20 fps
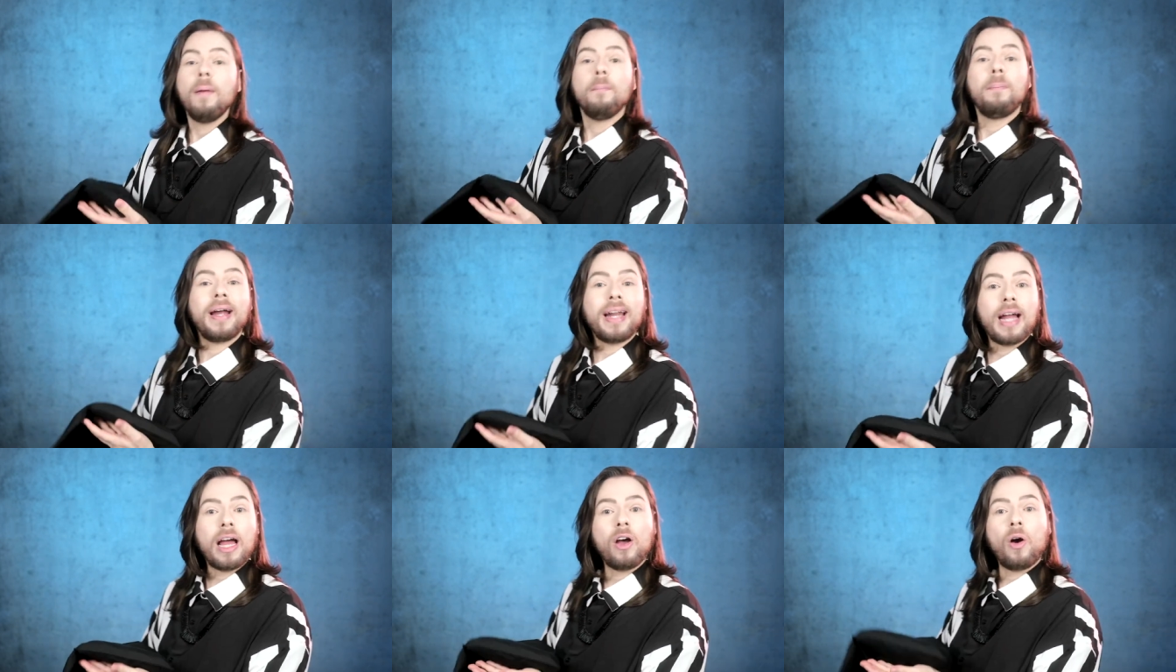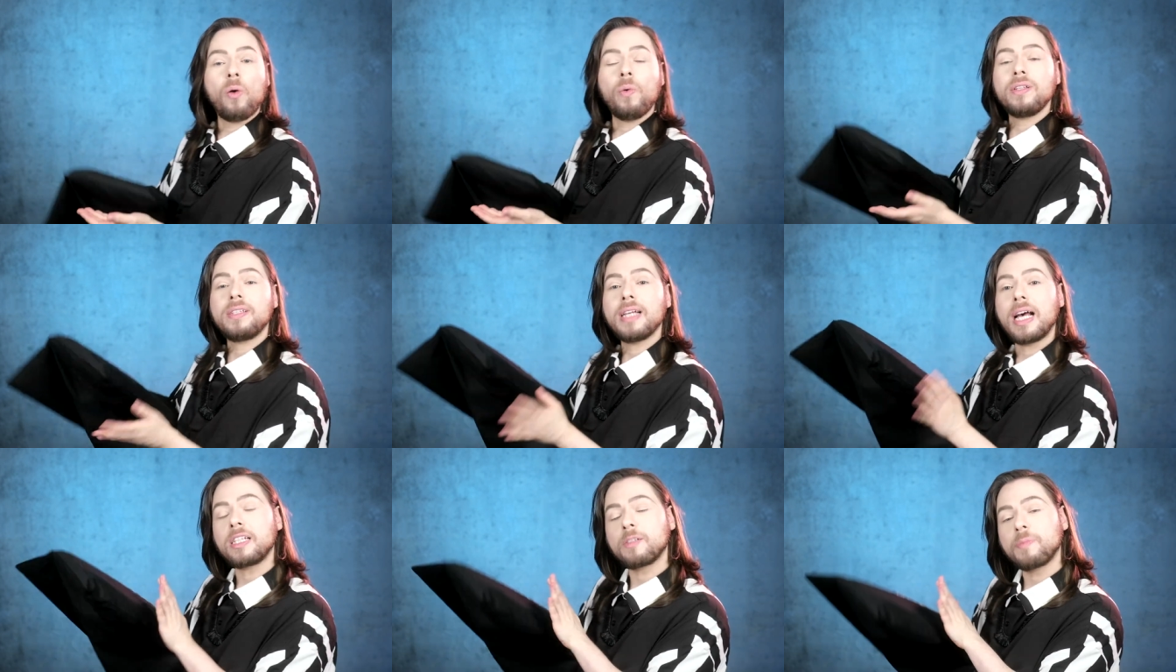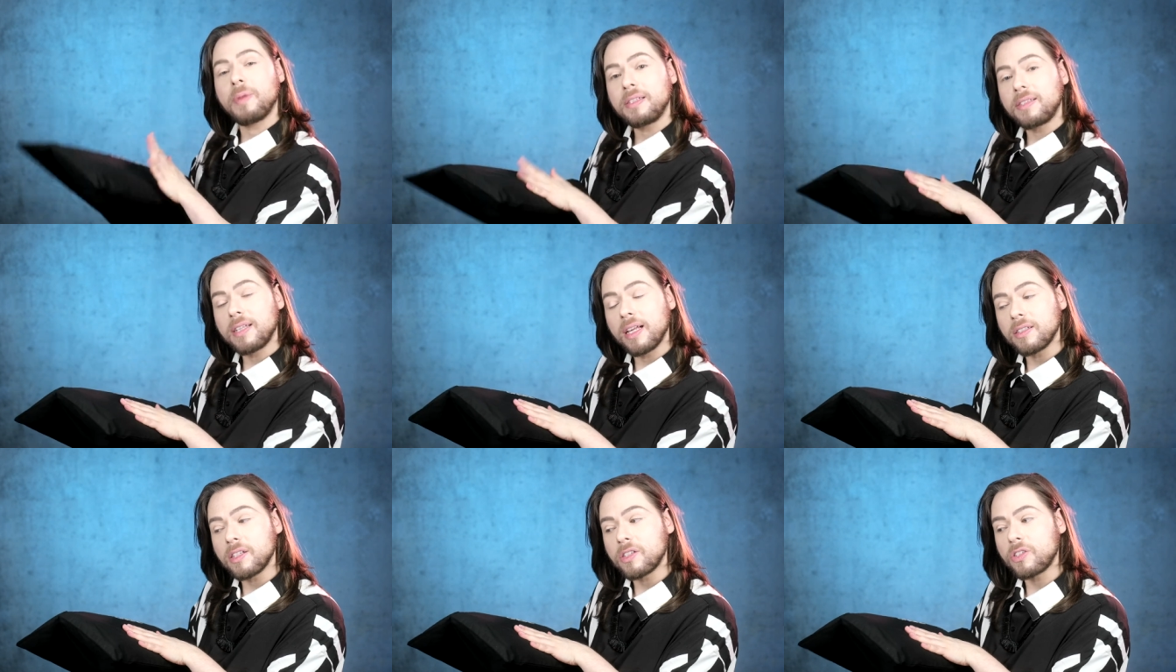But I always ask my
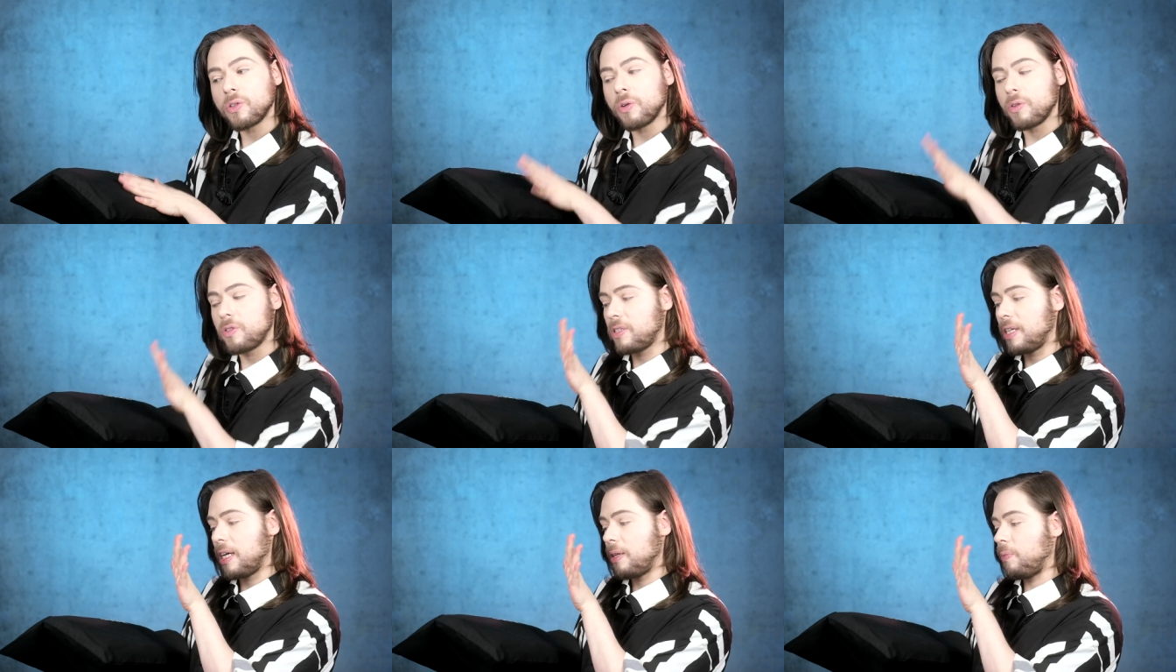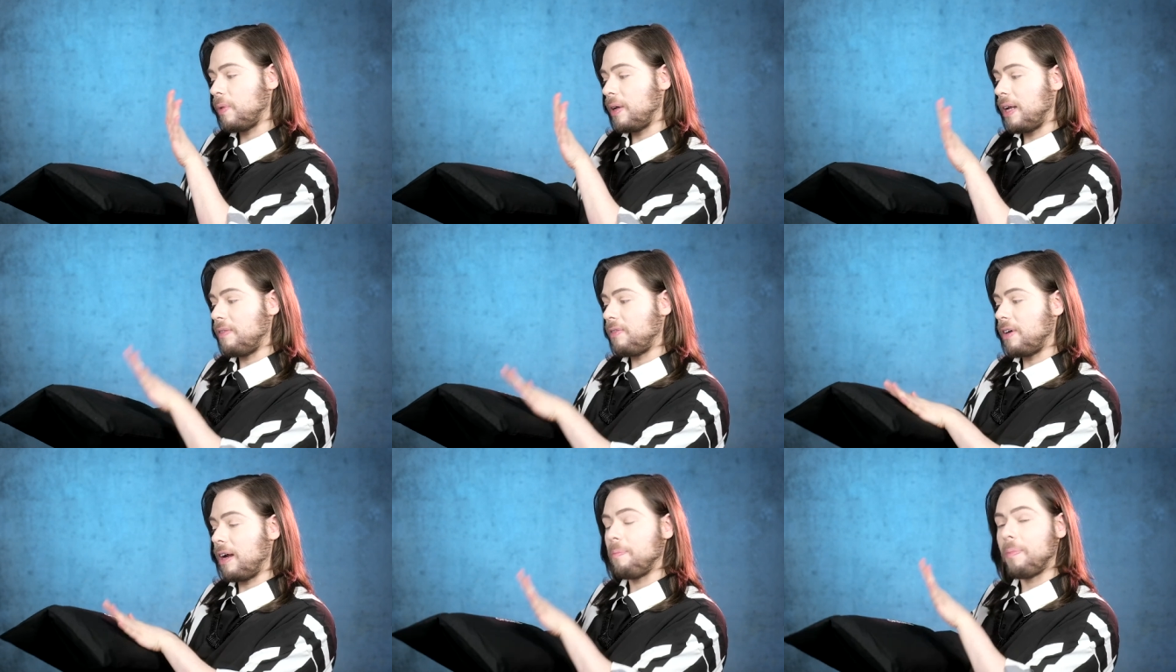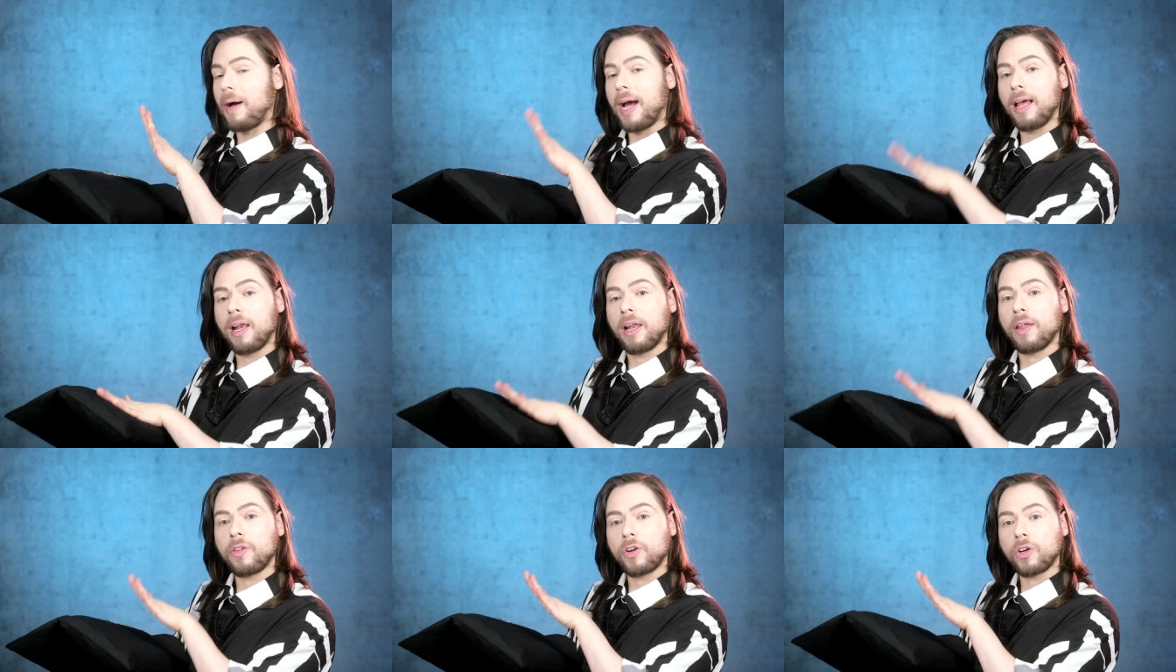sales associate whenever I buy
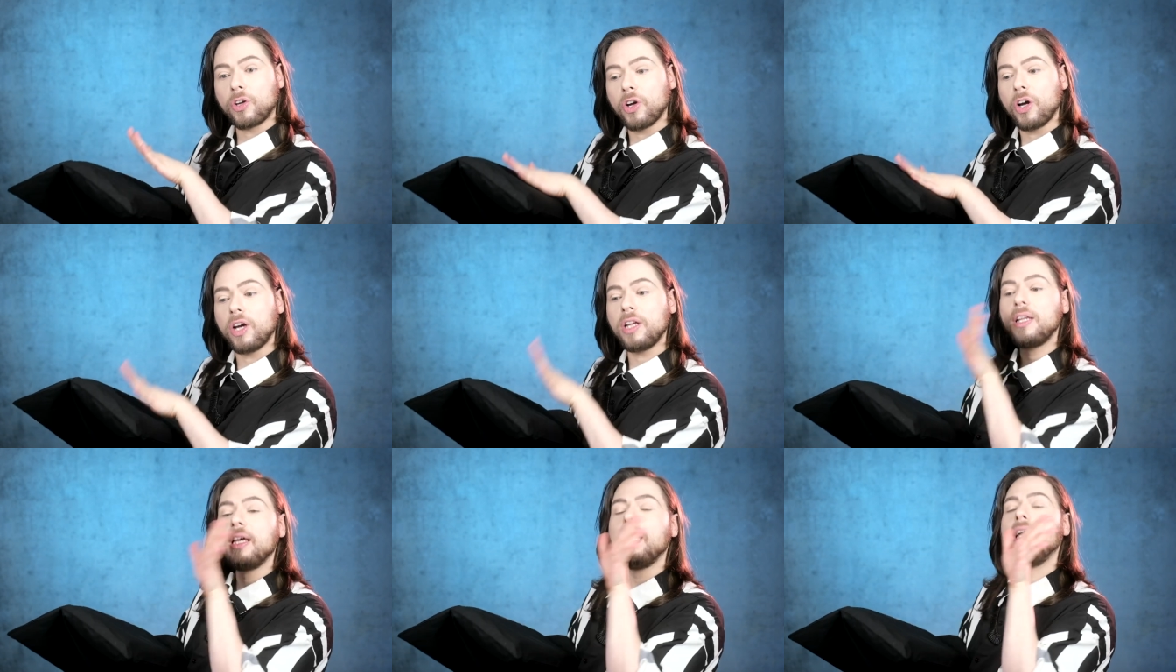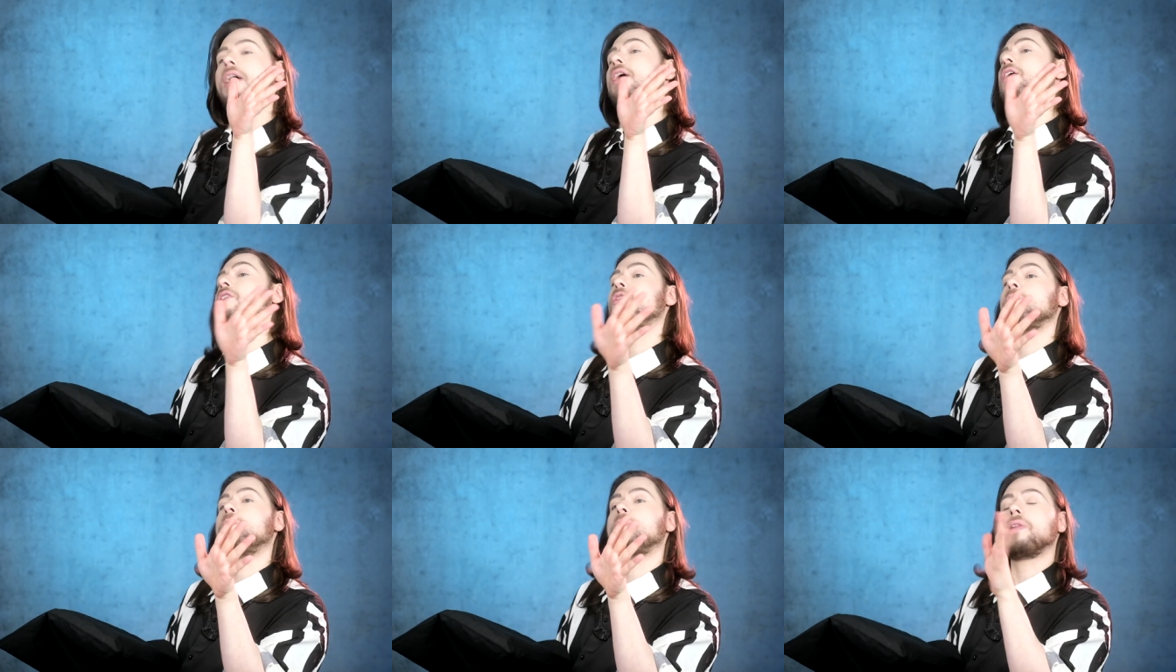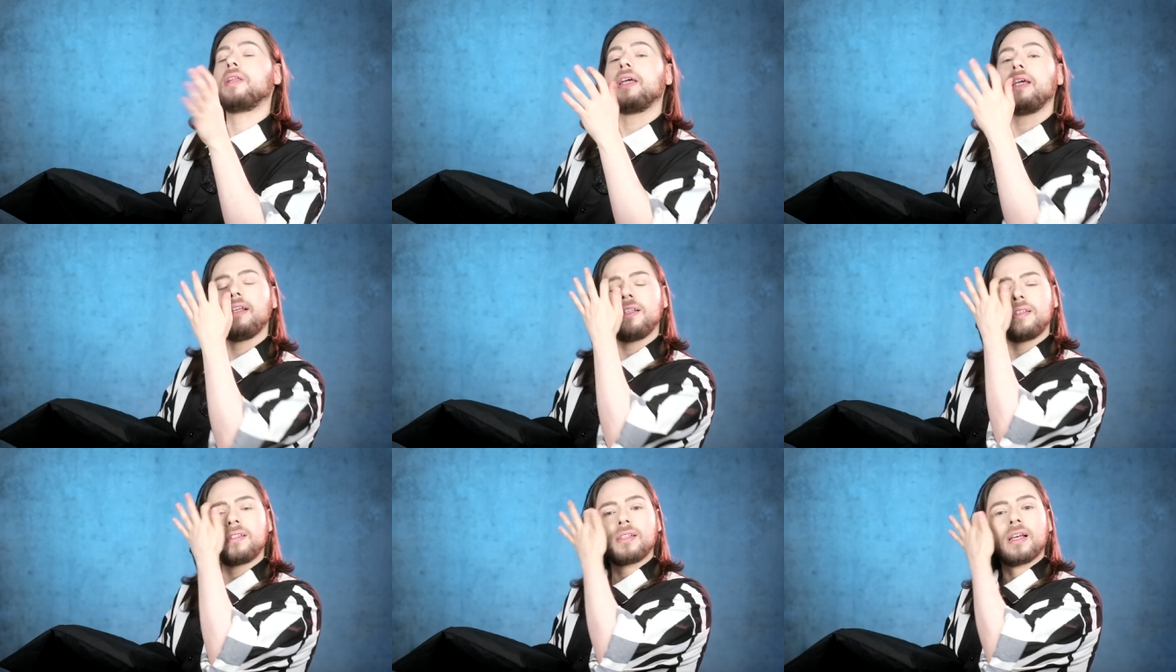a leather good to
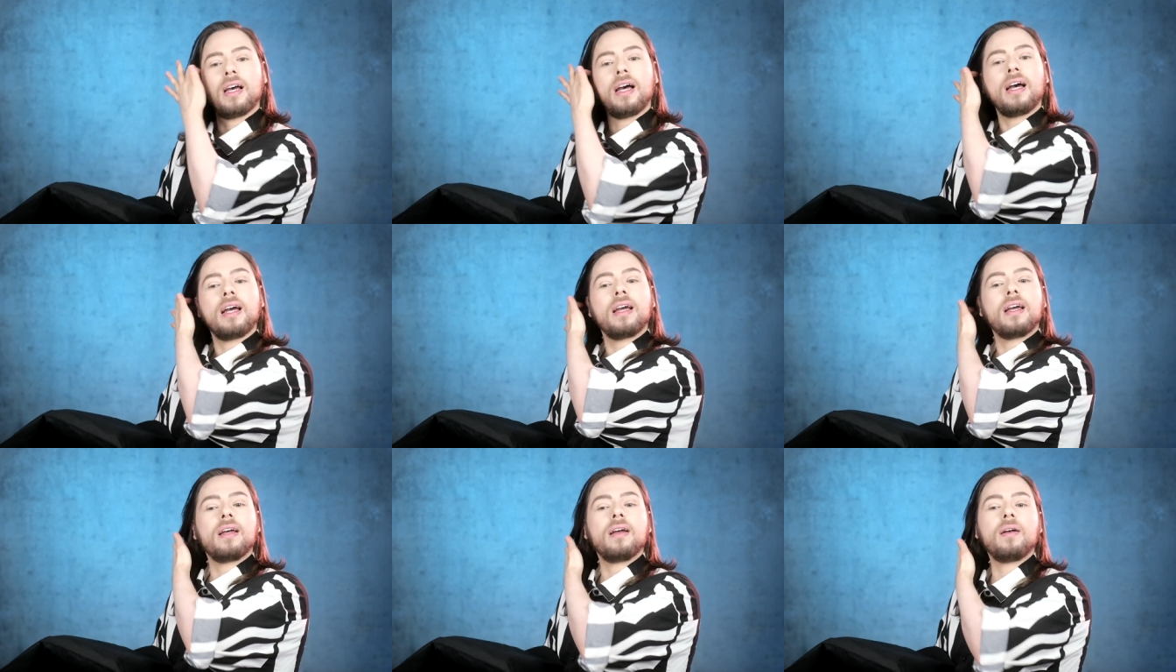please uh,